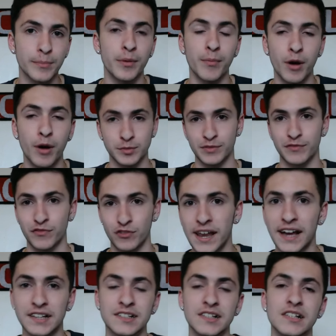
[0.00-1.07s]
but possibly for
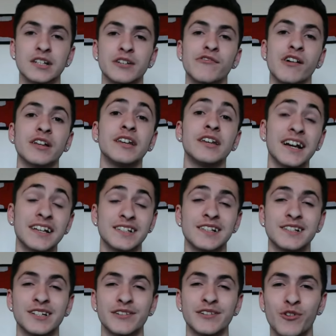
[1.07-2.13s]
next
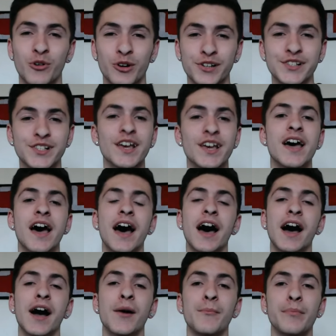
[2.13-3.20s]
season, of course.
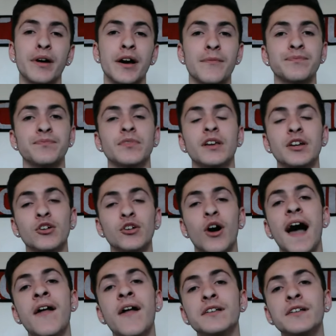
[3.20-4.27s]

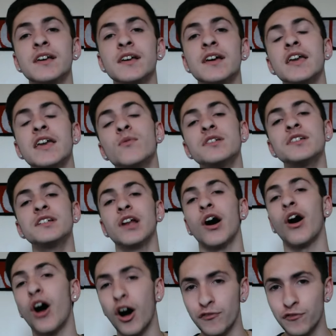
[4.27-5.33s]
Alex, he wasn't
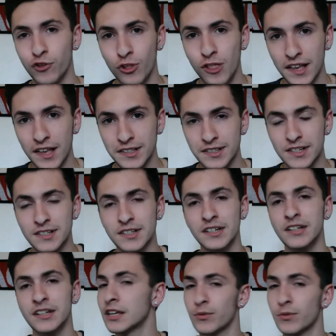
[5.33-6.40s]
awful last
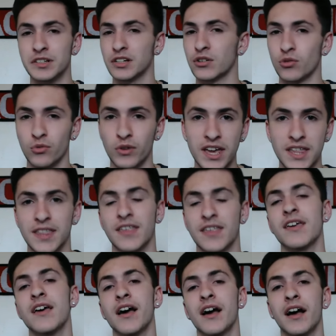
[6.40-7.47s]
season. He wasn't great.
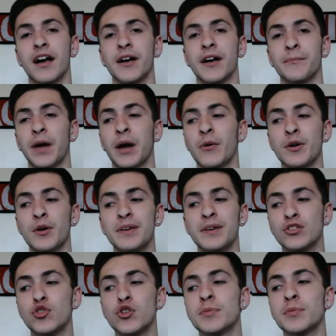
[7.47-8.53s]
I wouldn't be
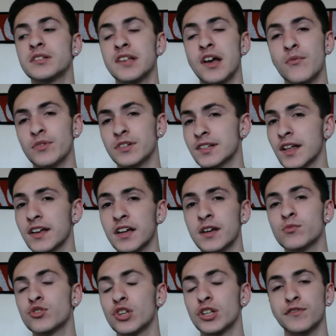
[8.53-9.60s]
too upset with selling
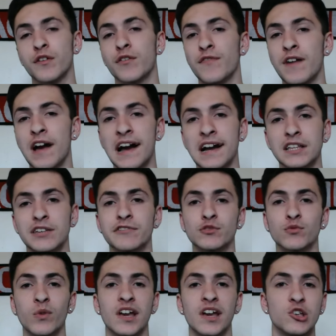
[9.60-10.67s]
him just for the fact of his
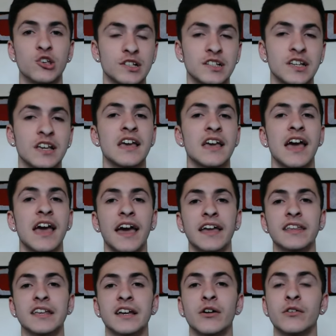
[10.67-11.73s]
wages
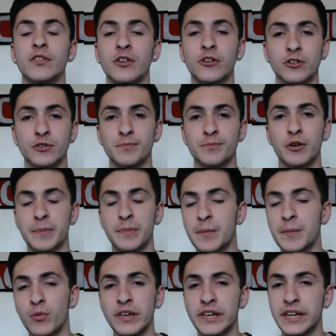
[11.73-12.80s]
and there's better
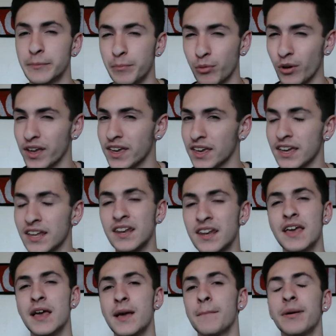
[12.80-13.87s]
people we could bring in.
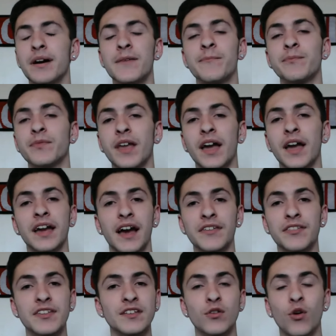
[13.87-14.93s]
But I
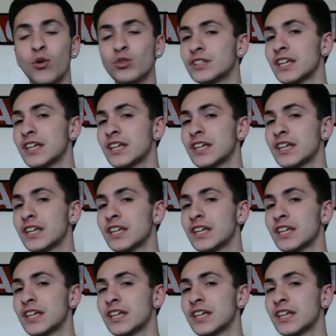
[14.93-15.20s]
think the whole